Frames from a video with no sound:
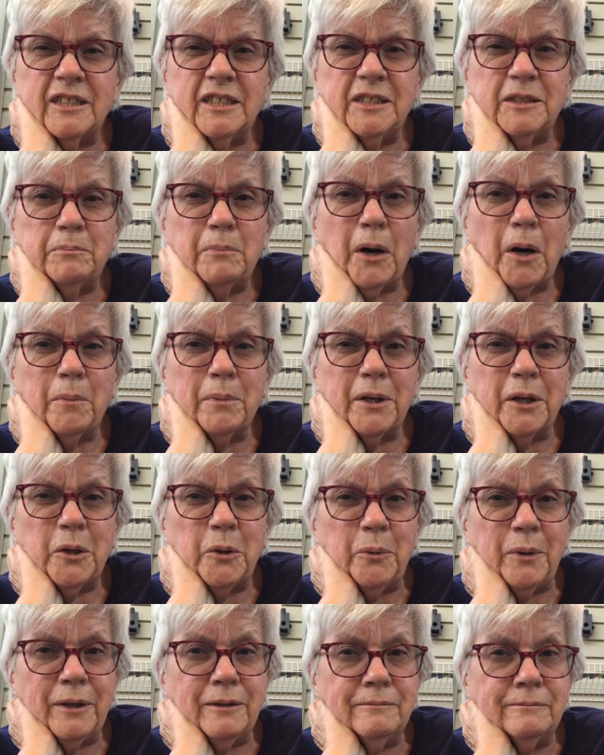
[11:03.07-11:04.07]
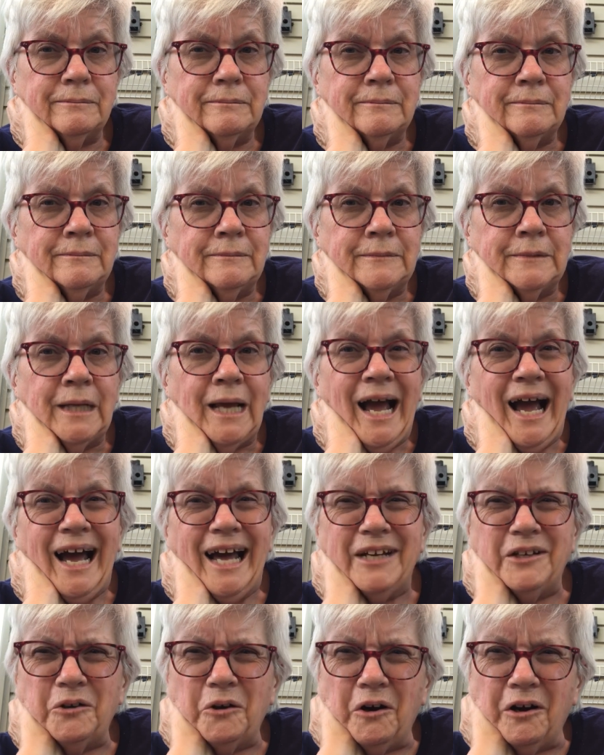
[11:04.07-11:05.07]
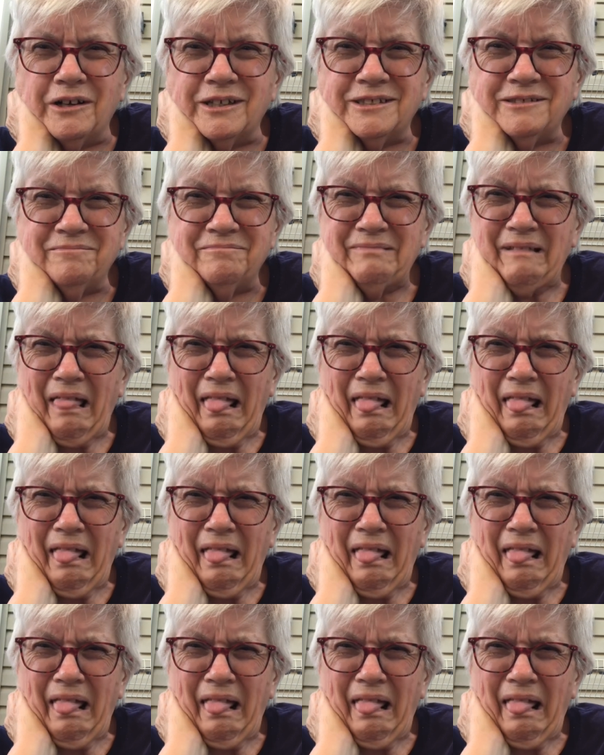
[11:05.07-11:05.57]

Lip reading: He's barbecuing. Dogs.